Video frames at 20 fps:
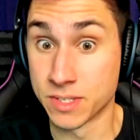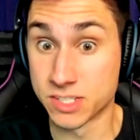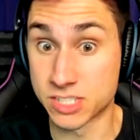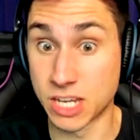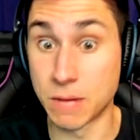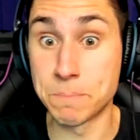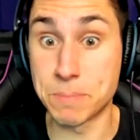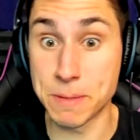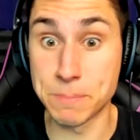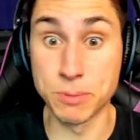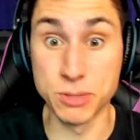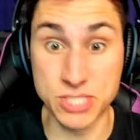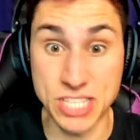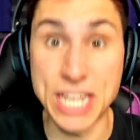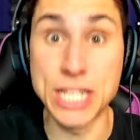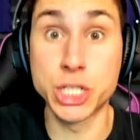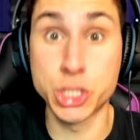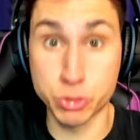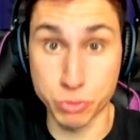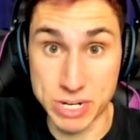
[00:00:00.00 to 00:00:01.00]
Some people
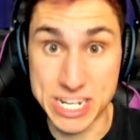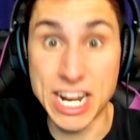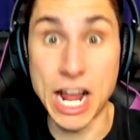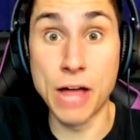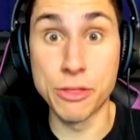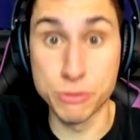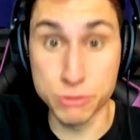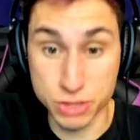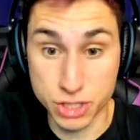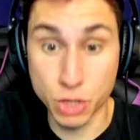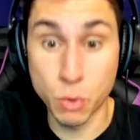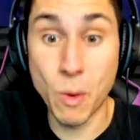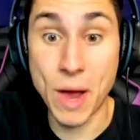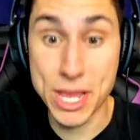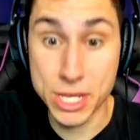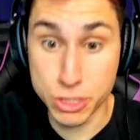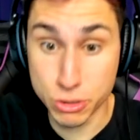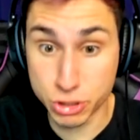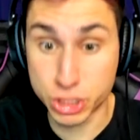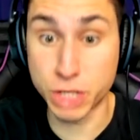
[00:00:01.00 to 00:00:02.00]
say treat others the way
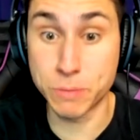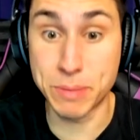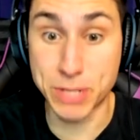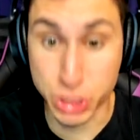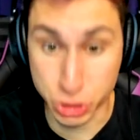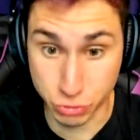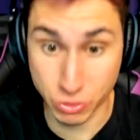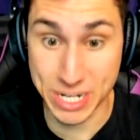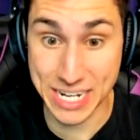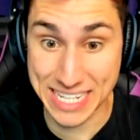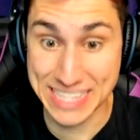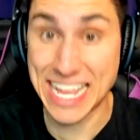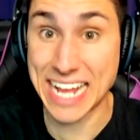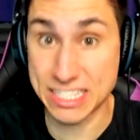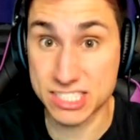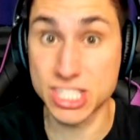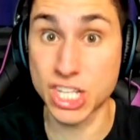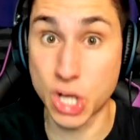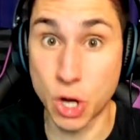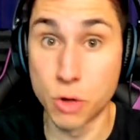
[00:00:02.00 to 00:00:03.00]
you should be treated.
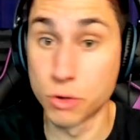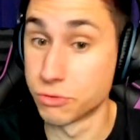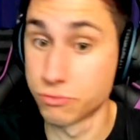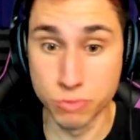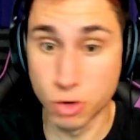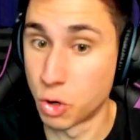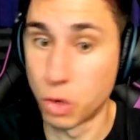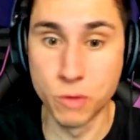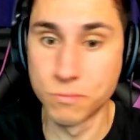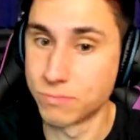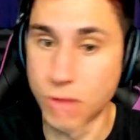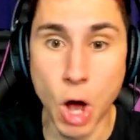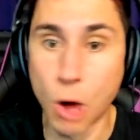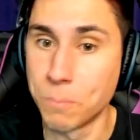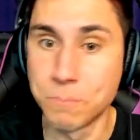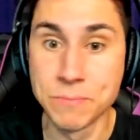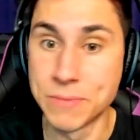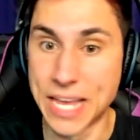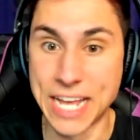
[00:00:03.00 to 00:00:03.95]
That's the golden rule. Nope.